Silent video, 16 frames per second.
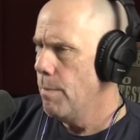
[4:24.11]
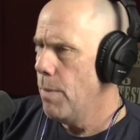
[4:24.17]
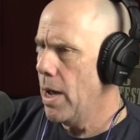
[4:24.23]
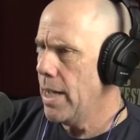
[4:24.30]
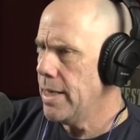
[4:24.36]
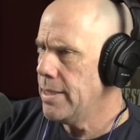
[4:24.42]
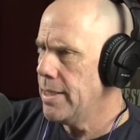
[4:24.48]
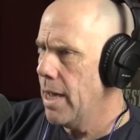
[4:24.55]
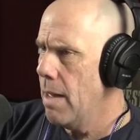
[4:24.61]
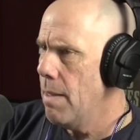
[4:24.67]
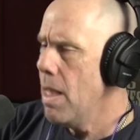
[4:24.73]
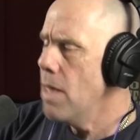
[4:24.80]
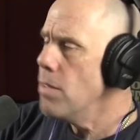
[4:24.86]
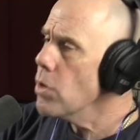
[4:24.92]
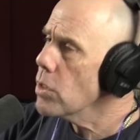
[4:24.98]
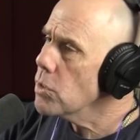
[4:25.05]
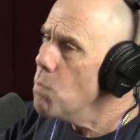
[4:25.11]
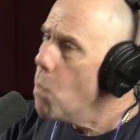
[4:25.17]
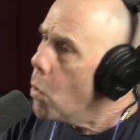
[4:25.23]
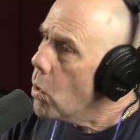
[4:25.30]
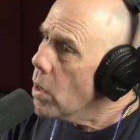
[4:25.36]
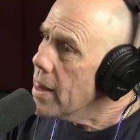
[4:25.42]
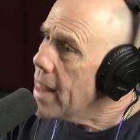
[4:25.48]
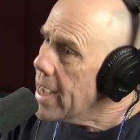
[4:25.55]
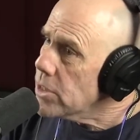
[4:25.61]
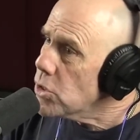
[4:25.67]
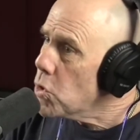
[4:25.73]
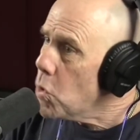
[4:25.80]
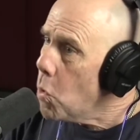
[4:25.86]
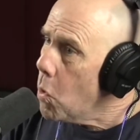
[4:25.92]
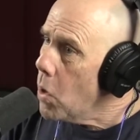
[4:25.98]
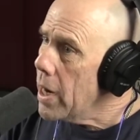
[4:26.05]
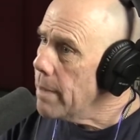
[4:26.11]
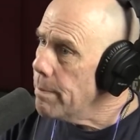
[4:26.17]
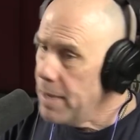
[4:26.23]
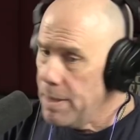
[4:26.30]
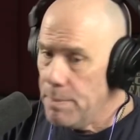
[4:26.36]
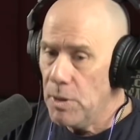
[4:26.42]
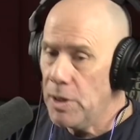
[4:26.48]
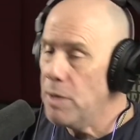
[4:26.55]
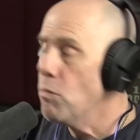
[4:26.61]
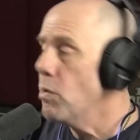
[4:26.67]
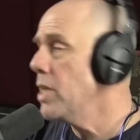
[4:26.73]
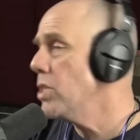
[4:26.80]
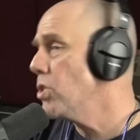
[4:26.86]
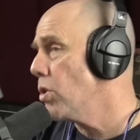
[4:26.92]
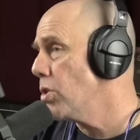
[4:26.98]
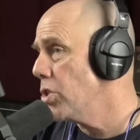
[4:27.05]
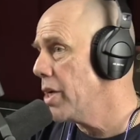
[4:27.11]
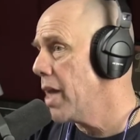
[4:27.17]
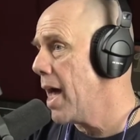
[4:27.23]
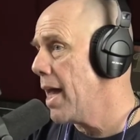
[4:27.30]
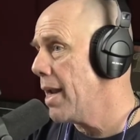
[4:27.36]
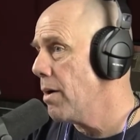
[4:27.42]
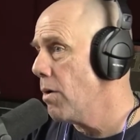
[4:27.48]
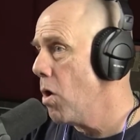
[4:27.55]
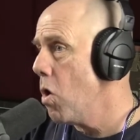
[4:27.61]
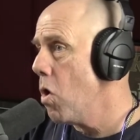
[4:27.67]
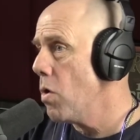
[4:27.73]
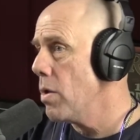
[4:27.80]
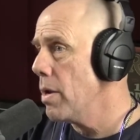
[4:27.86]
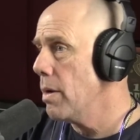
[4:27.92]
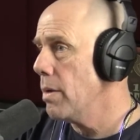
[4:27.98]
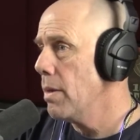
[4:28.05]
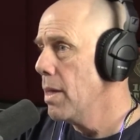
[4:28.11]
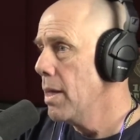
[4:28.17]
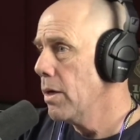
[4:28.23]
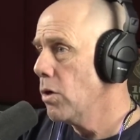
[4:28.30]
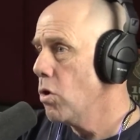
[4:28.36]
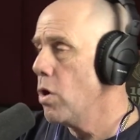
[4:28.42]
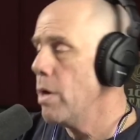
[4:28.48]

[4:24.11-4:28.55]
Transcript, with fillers: But uh, there's more to that story. People can research it on their own. There yeah.